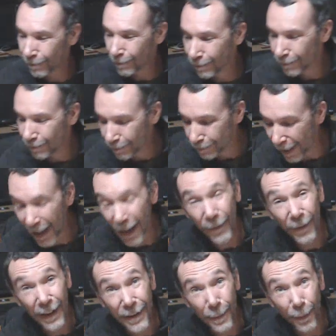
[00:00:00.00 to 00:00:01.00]
by having a
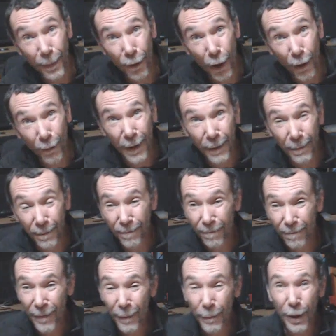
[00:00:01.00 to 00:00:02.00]
sip of coffee
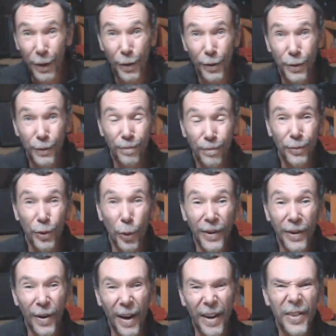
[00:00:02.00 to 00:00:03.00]
because the weather
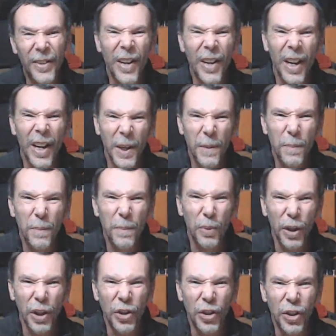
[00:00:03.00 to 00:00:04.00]
outside is pretty shitty,
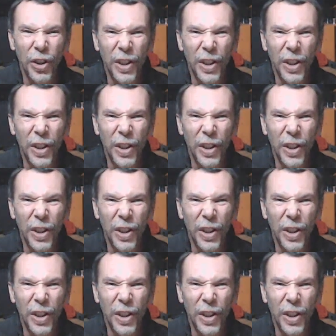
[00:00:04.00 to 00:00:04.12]
isn't it?